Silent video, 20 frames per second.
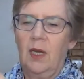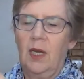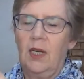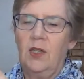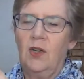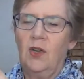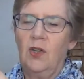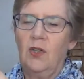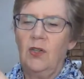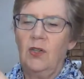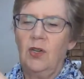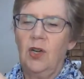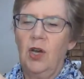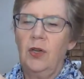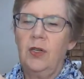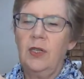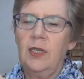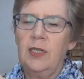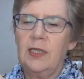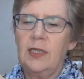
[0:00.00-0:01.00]
and not
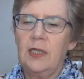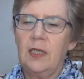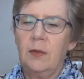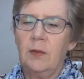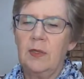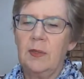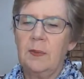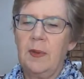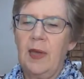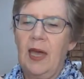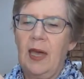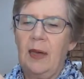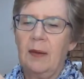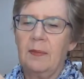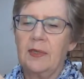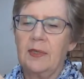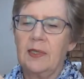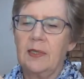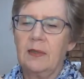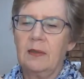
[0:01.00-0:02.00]
noticed that it was
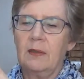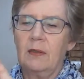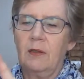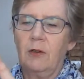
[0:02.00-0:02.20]
perhaps